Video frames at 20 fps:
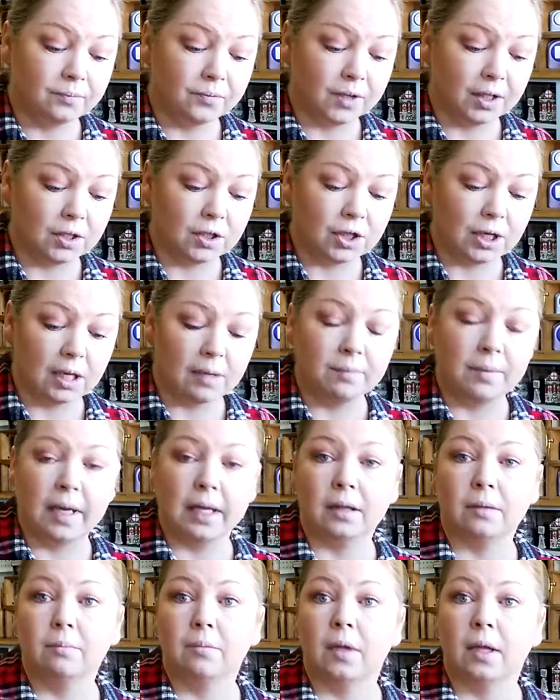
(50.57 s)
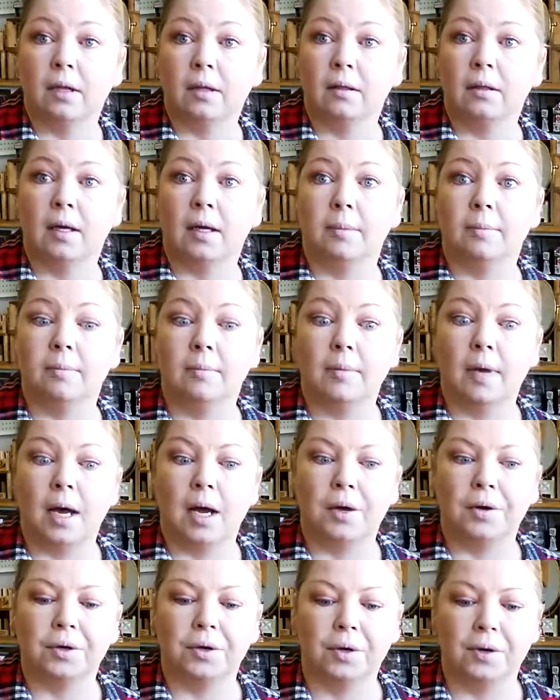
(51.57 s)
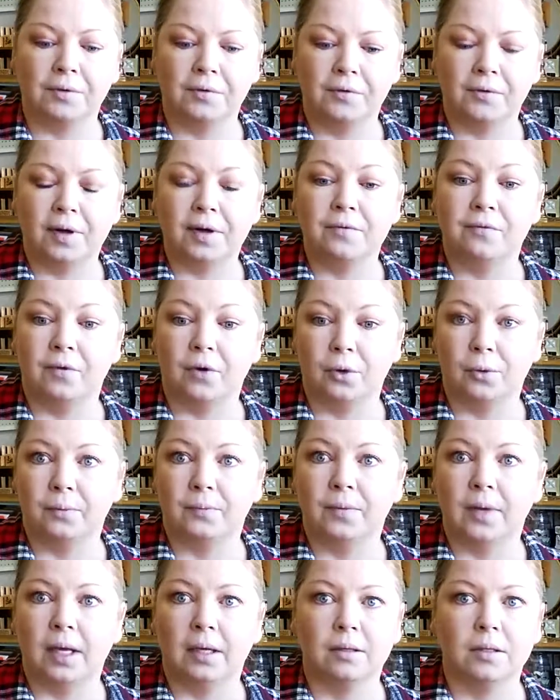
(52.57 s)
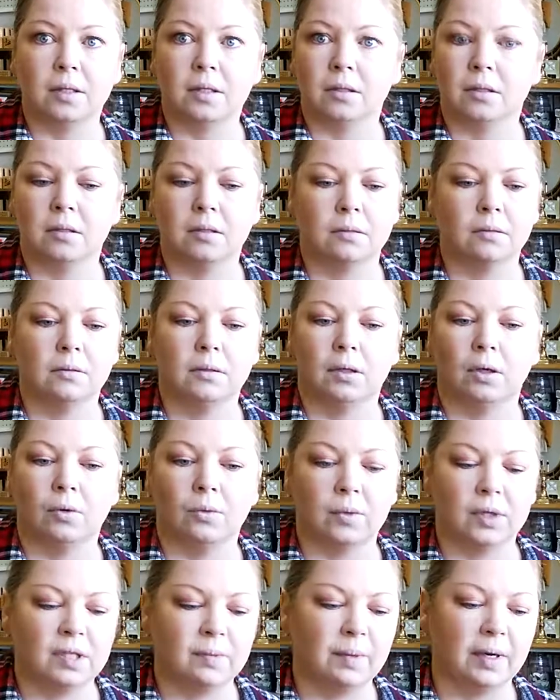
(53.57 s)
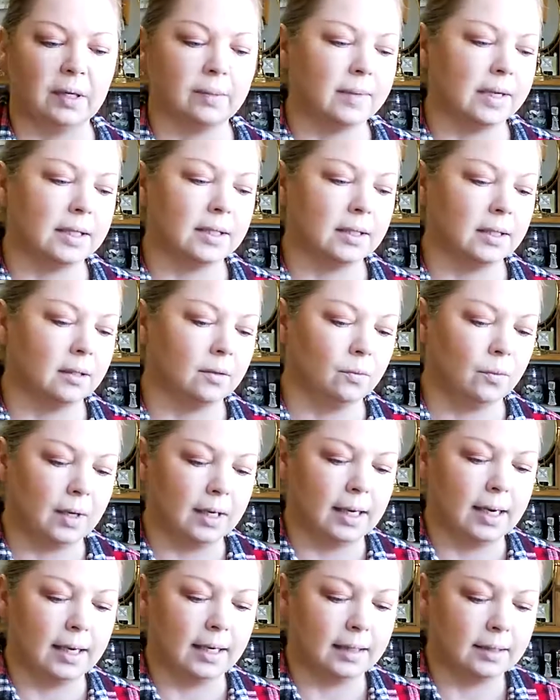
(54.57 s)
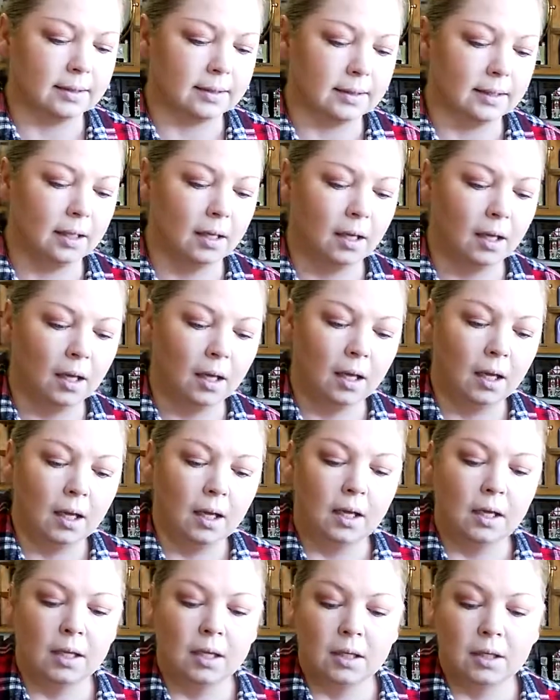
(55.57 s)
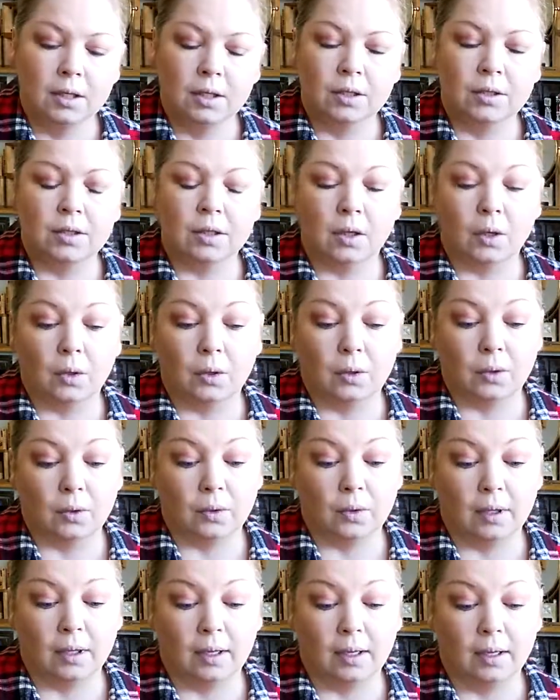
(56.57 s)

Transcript: and she had made them out of fun foam and just experimented and whatnot else. So,